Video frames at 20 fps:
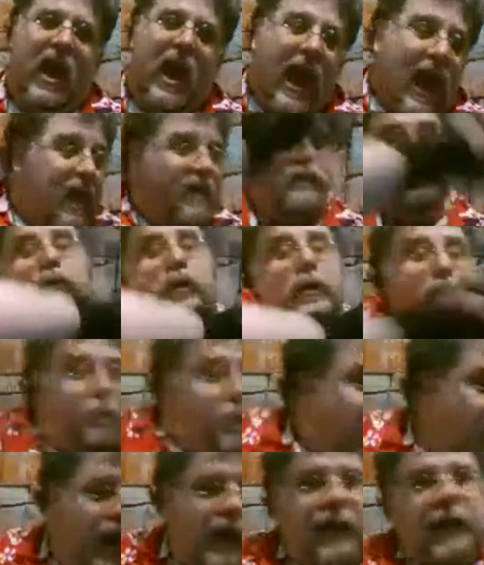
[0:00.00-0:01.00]

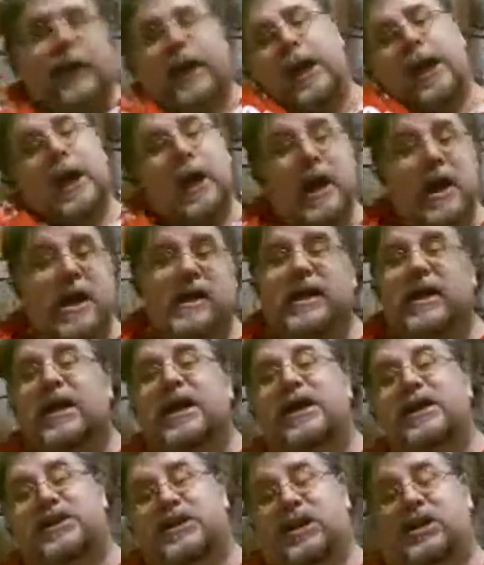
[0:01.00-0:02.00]
Everybody
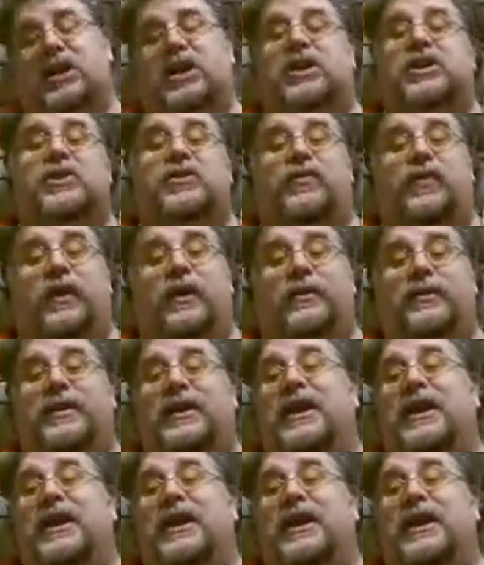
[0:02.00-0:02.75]
needs a list field,